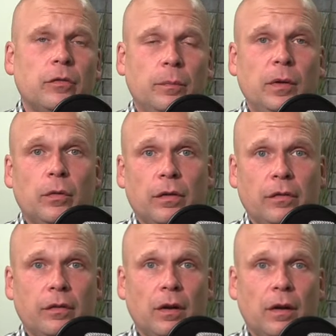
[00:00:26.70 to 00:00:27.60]
to be with us
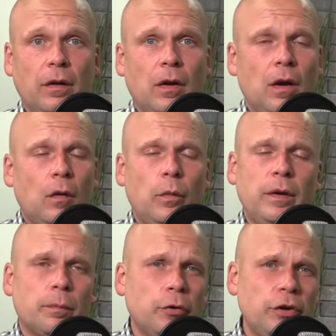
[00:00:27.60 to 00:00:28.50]
today. We
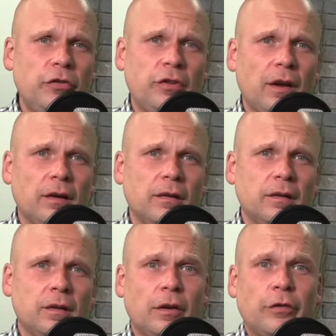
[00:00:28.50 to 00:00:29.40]
appreciate
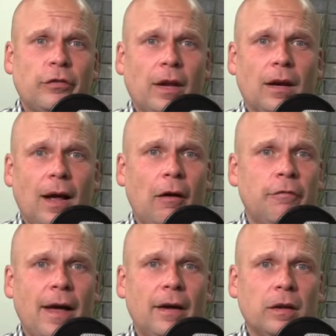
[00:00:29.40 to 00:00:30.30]
and understand how
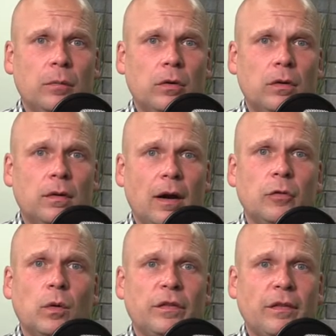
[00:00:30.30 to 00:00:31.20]
valuable
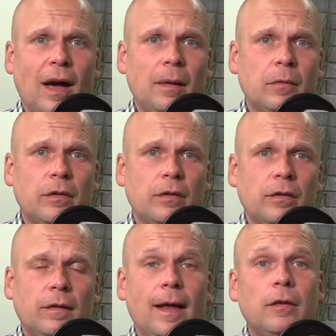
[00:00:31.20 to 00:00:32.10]
everyone's time is.
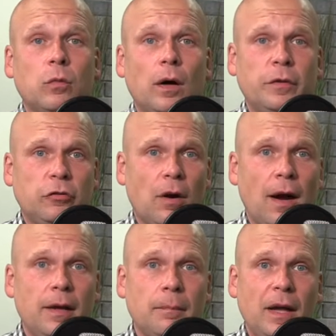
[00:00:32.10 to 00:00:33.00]
And that is why we try
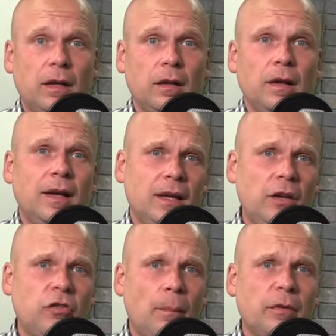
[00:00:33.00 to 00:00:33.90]
and make
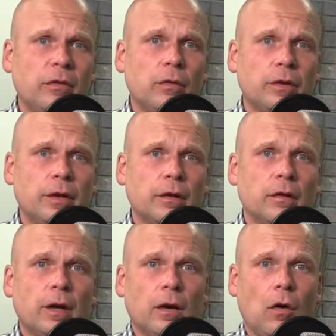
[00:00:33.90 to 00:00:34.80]
each episode here
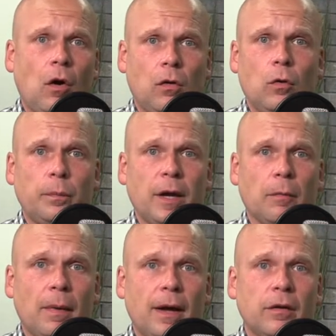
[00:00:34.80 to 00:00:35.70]
at All Home Care
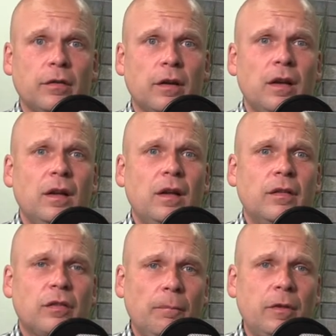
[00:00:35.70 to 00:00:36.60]
Matters
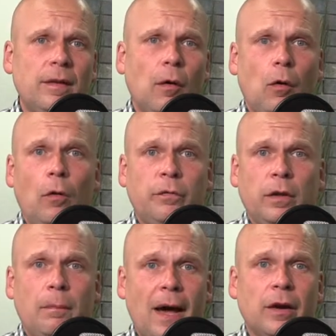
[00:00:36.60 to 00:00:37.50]
something that will hopefully
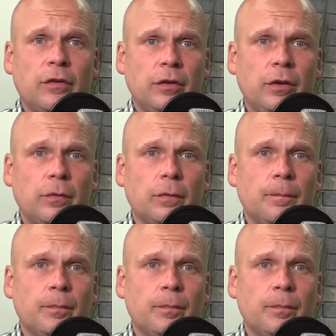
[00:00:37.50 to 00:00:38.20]
matter to you.